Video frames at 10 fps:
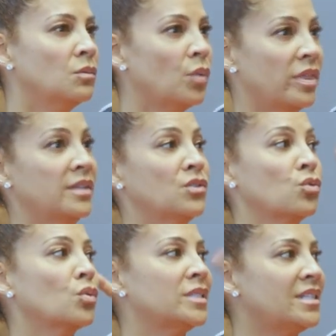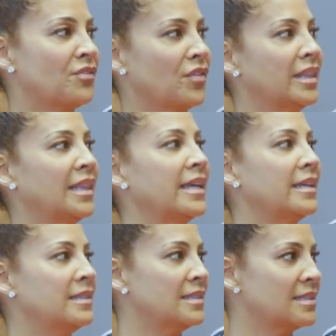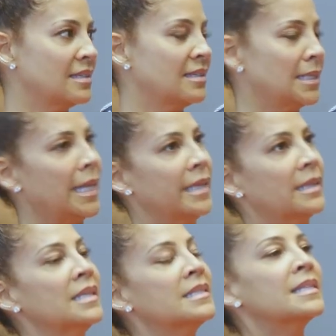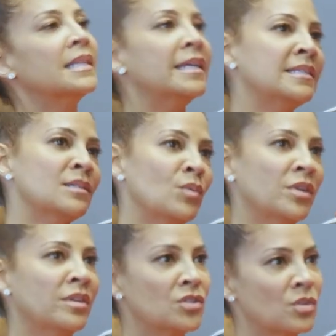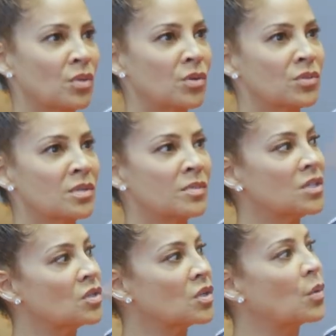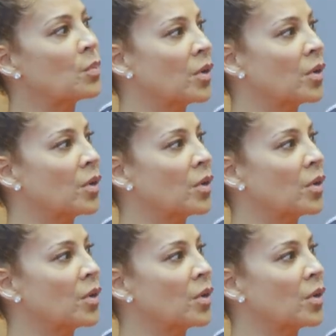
with a through a different lens. Yeah. Like this lens where they're supposed to be so